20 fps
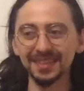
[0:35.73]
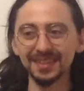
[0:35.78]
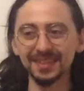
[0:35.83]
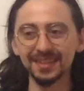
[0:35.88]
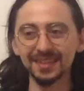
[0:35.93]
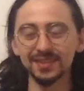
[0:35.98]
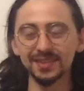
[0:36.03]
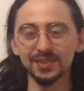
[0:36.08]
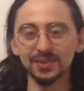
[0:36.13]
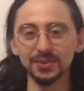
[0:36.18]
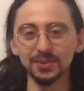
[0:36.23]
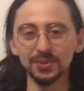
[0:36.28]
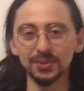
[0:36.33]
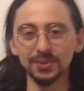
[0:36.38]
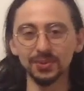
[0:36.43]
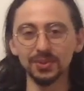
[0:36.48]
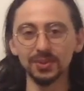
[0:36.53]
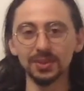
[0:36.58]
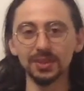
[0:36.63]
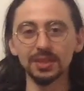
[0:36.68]

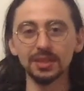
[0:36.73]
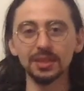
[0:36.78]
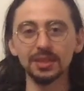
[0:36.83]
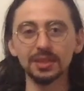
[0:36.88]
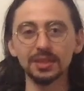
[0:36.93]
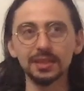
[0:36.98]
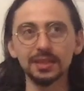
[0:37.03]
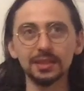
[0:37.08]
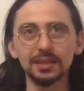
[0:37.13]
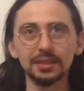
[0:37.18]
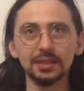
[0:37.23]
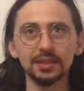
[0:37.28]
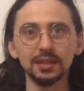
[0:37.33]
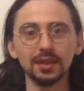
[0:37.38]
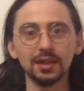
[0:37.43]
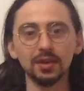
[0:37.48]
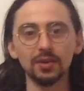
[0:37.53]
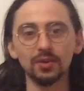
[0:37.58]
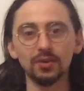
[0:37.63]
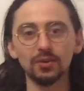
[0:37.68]
So
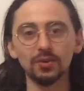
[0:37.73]
now